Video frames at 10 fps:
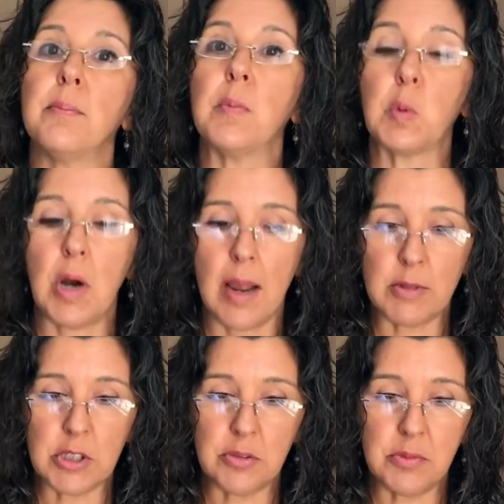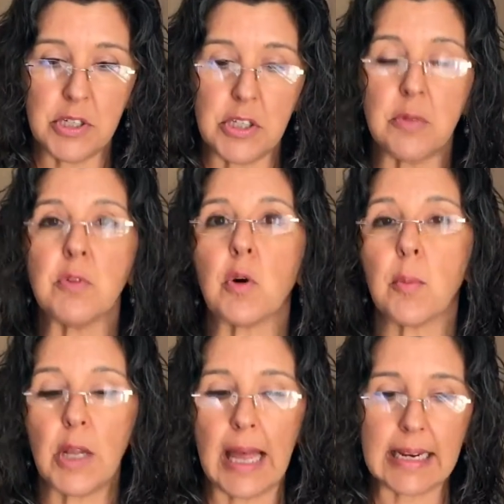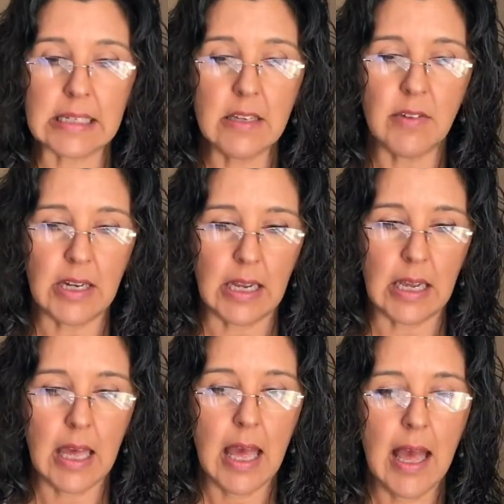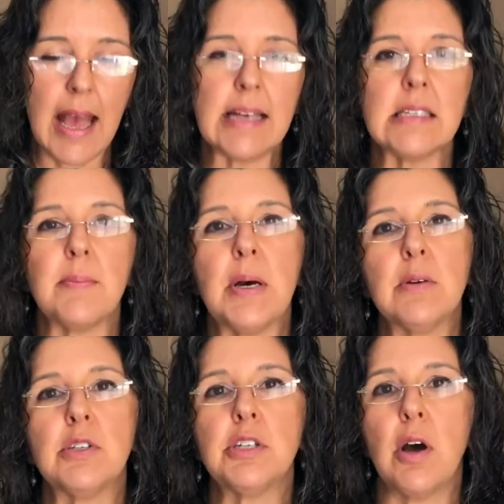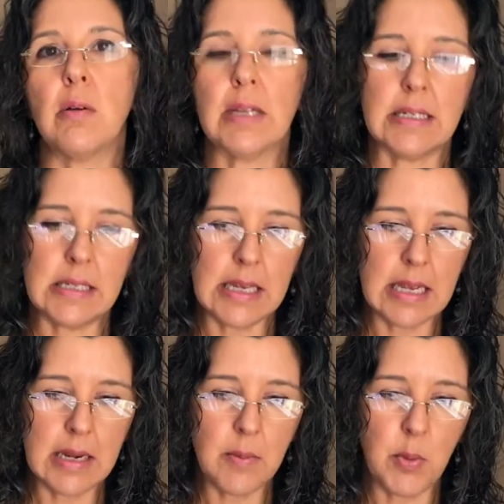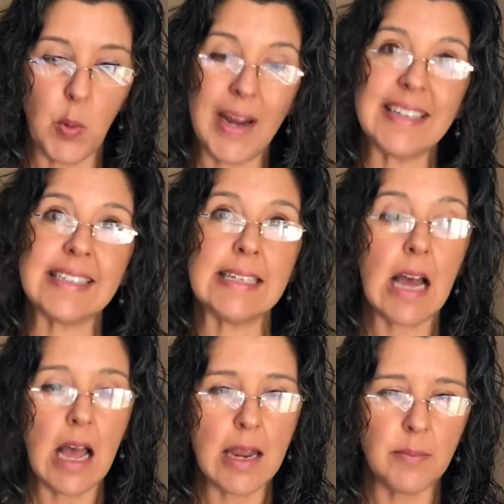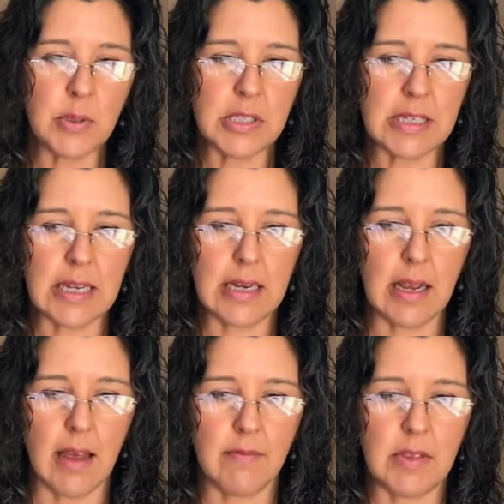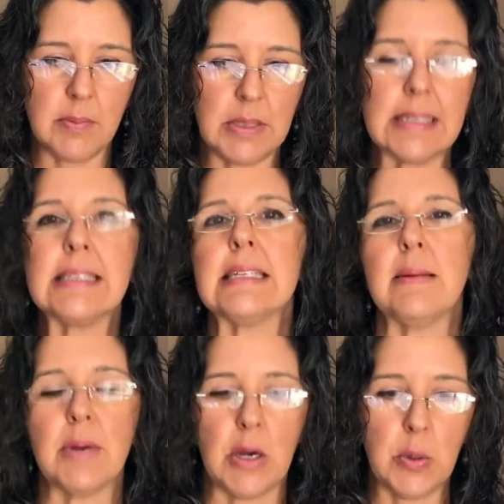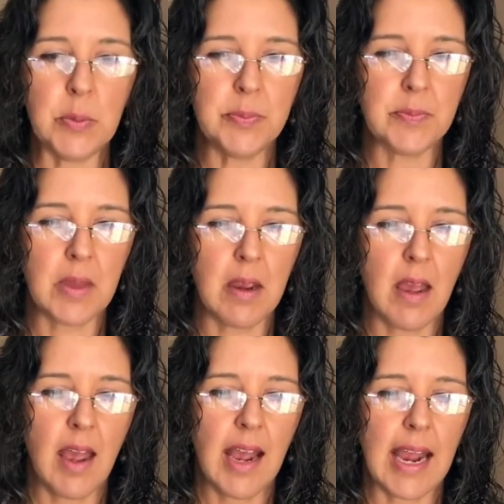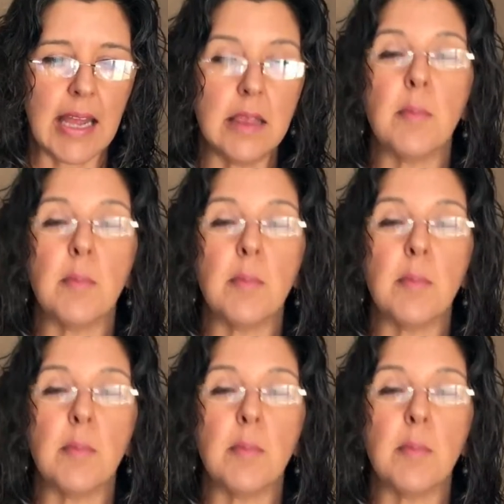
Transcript: were able to resume normal activity, as opposed to only 10.9% of the placebo. And the